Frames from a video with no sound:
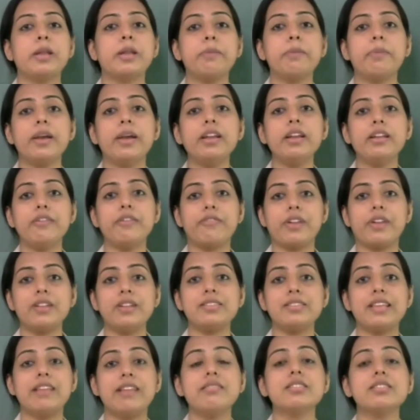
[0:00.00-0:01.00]
Pi, different
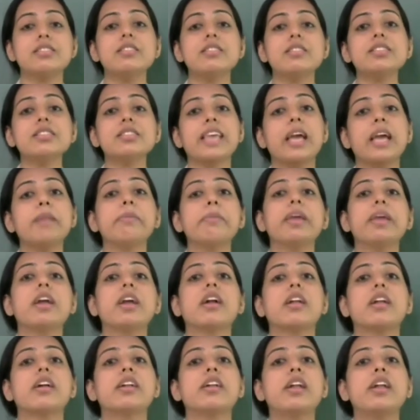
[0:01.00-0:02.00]
sensors can be
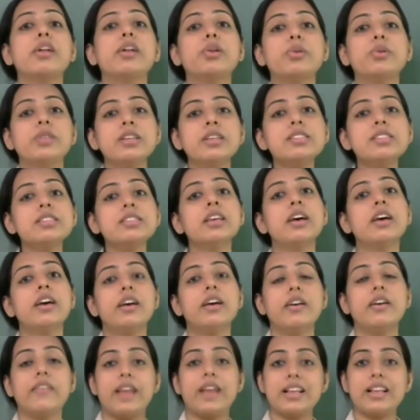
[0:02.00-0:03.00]
connected to this
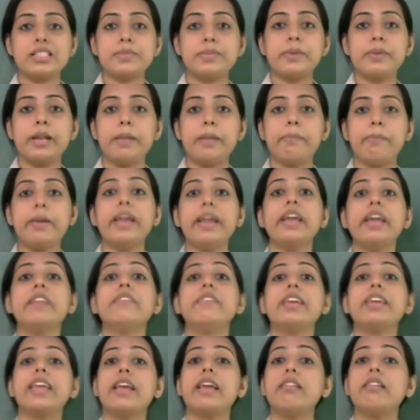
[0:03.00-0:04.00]
Raspberry Pi and
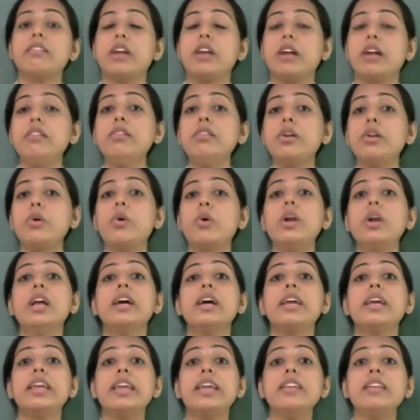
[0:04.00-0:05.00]
we can control
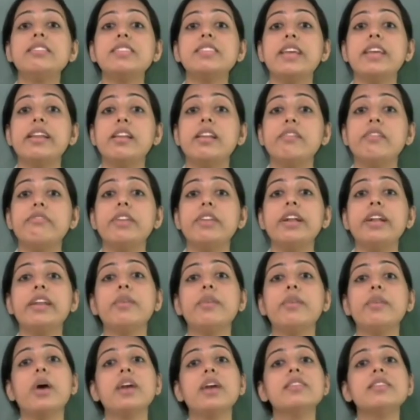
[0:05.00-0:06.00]
each and every
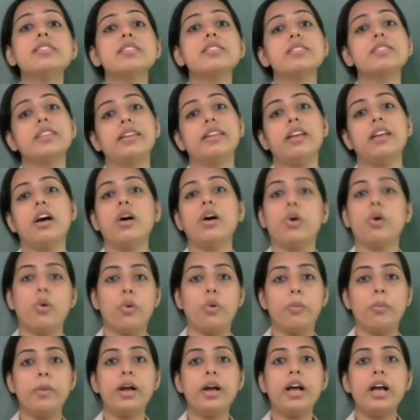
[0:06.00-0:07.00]
devices in our
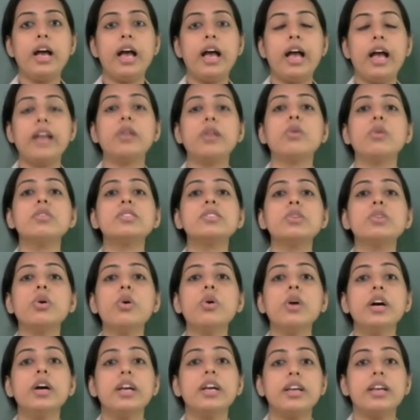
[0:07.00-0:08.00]
home. And
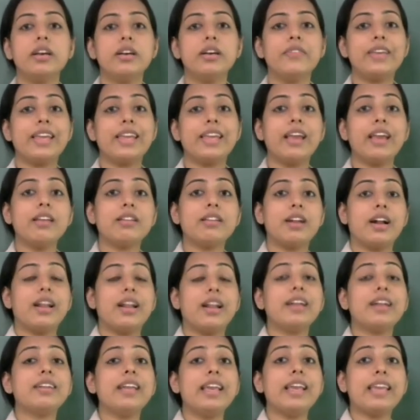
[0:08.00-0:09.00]
also we can
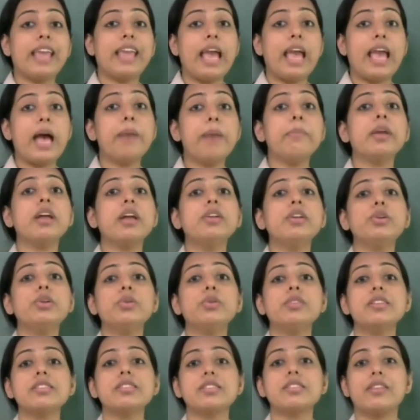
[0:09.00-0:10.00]
connect a camera to
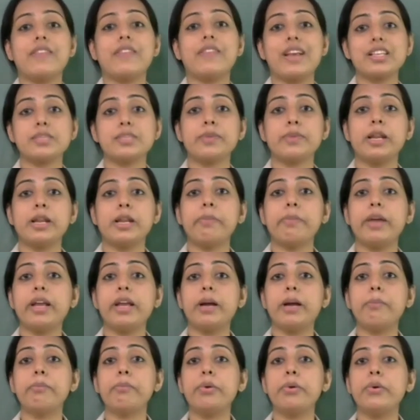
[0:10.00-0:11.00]
this Raspberry Pi
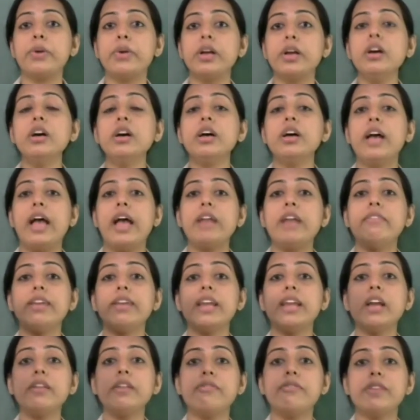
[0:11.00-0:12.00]
computer and we
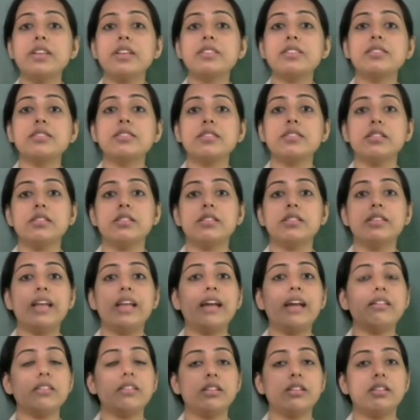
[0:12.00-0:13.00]
can fix
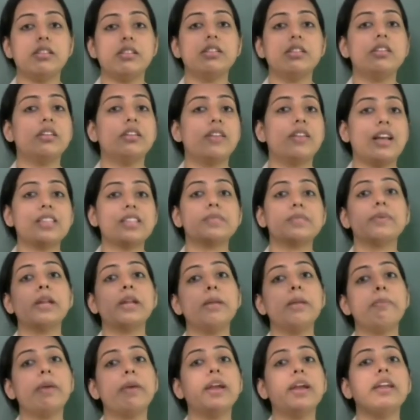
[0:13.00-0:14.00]
that
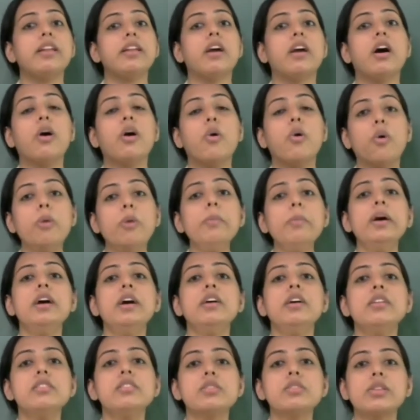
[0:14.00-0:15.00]
Raspberry Pi in our home,
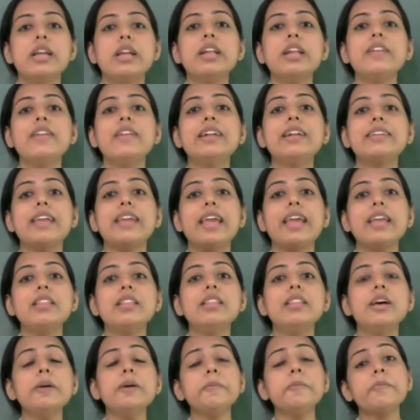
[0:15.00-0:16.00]
so that it will take
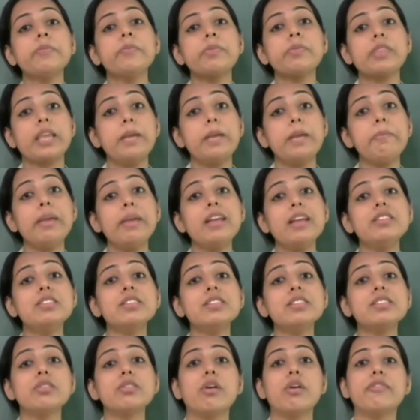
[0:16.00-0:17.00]
the
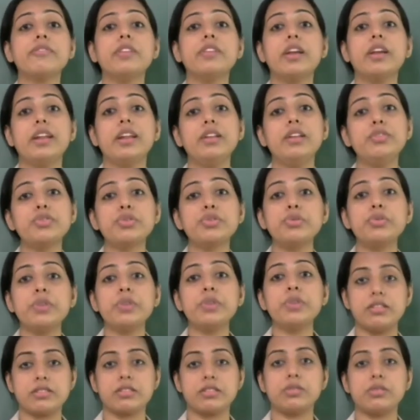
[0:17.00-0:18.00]
images of the
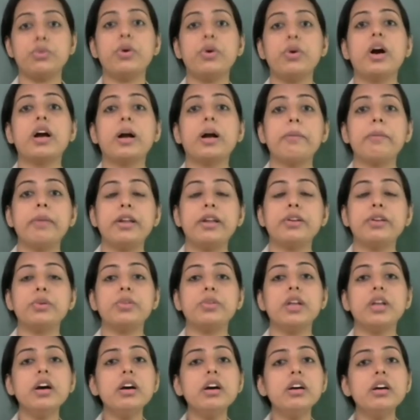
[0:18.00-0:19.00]
intruders who are coming to
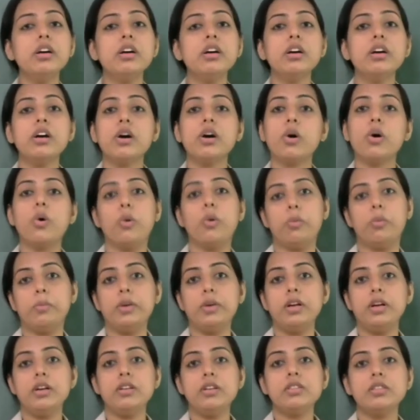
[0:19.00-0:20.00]
the
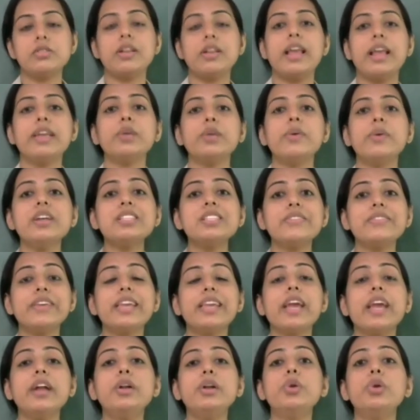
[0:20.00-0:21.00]
home. So likewise we
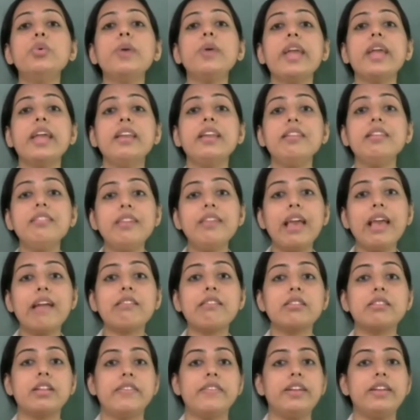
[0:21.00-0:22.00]
can do any
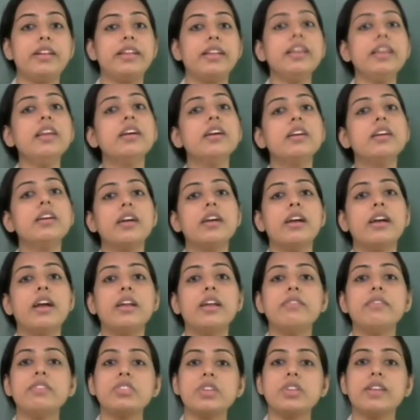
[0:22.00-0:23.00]
activity,
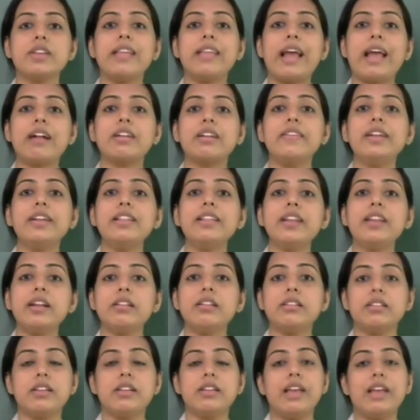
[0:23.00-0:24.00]
and which are the activity
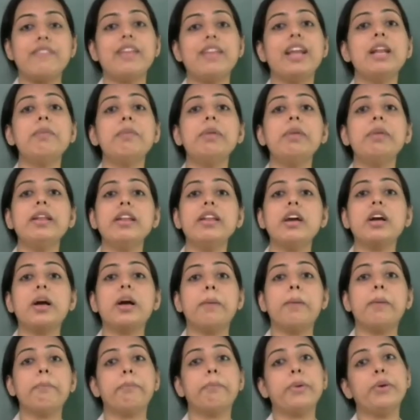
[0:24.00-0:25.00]
that available in a
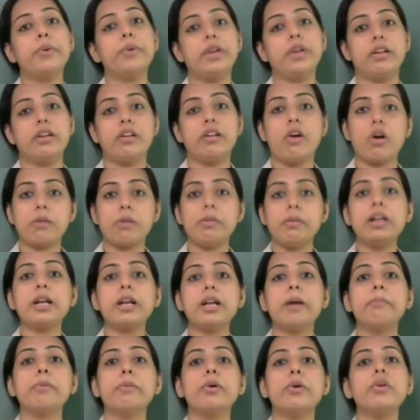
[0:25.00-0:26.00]
computer, normal
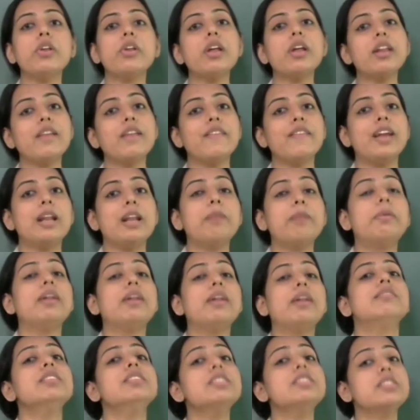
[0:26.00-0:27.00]
computer are available
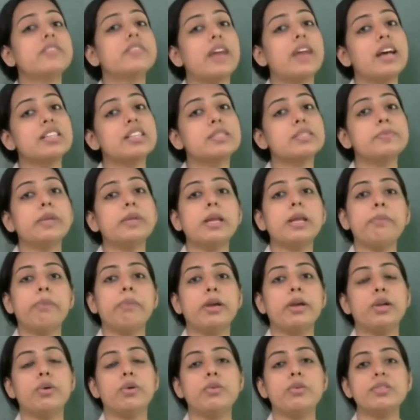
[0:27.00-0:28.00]
in this Raspberry
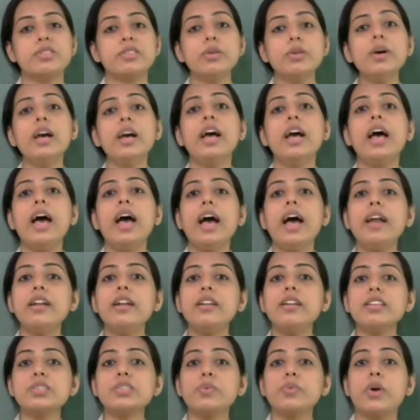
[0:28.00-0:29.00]
Pi also, and
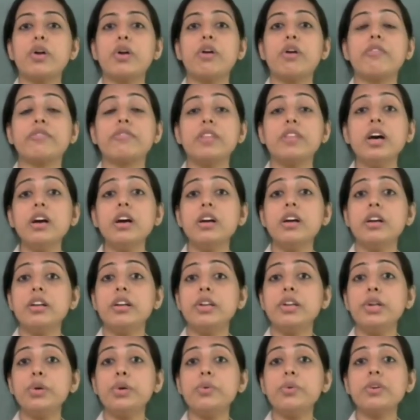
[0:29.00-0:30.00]
it is one of
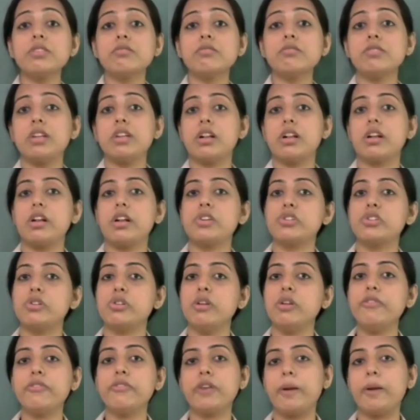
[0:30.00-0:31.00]
the newest generation
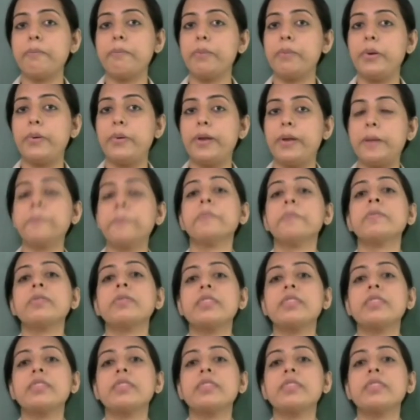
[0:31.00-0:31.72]
of computer.